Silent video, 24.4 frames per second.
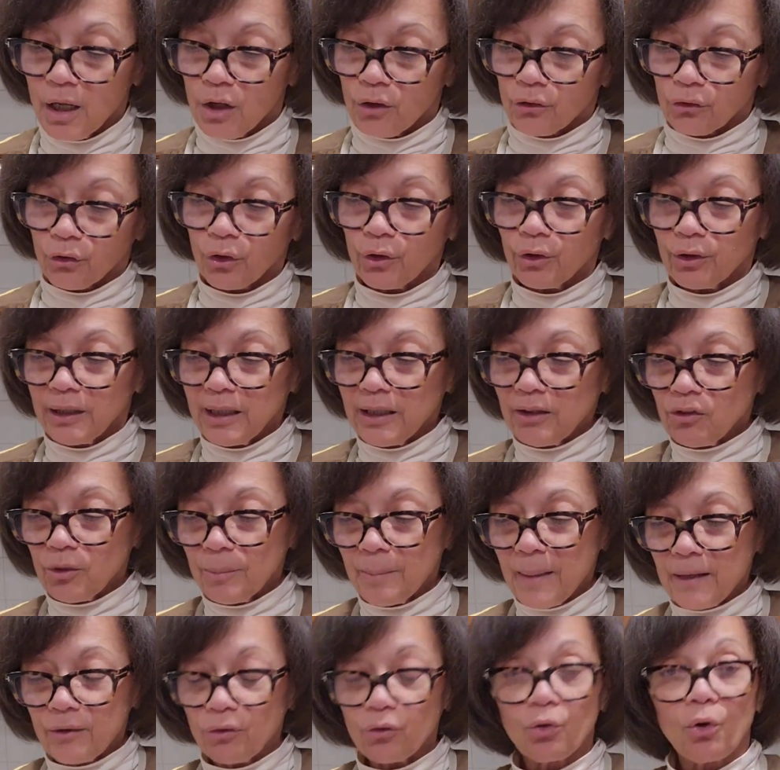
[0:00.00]
So you need
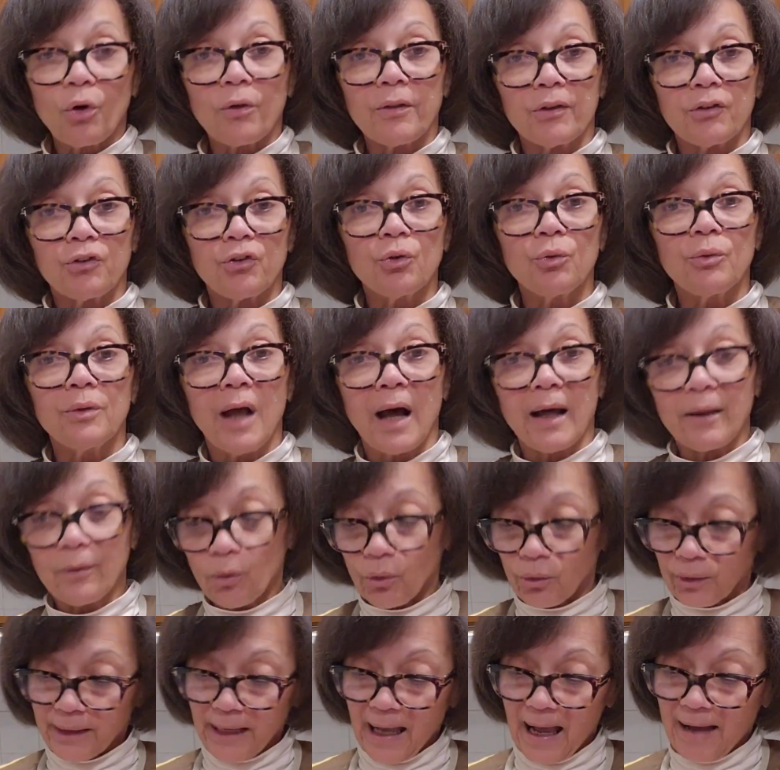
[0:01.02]
to make sure that you not
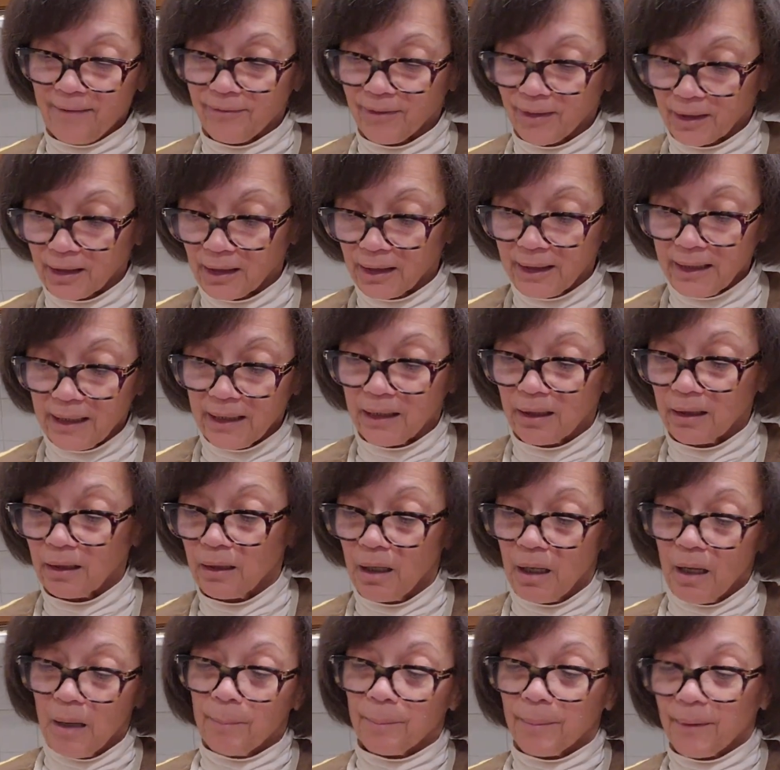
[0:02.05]
only have it clean,
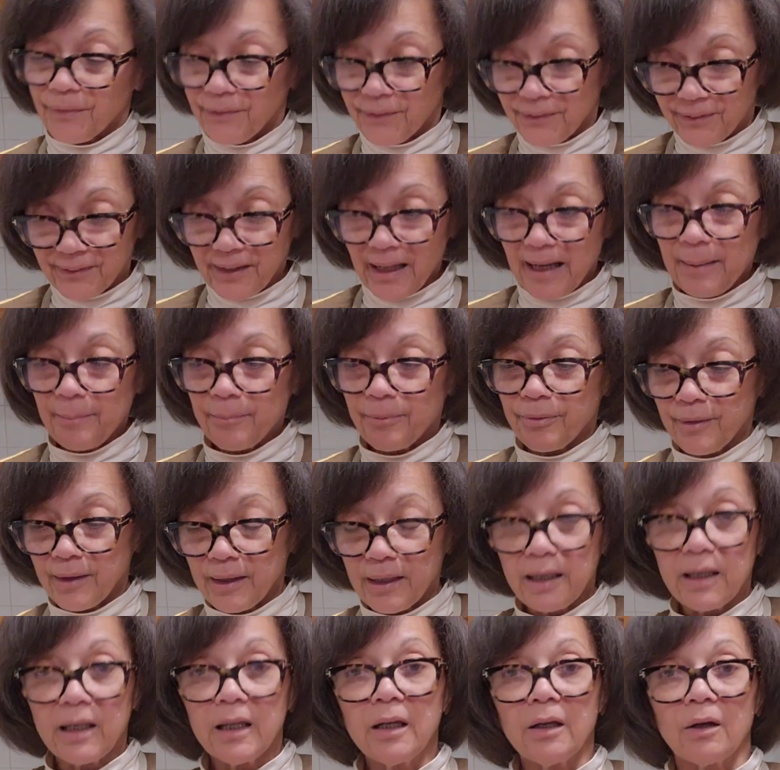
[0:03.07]
but the same
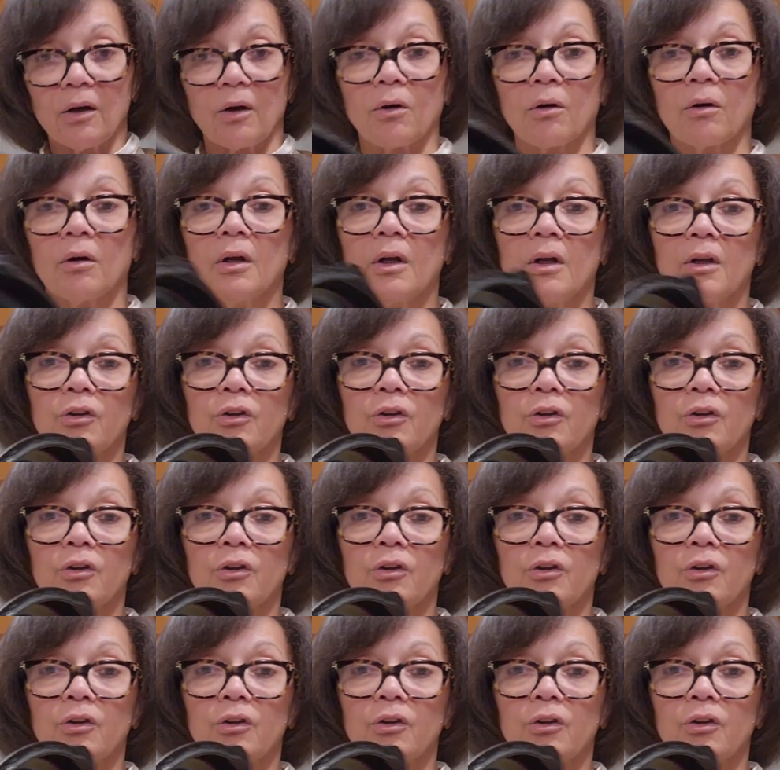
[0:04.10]
thing here.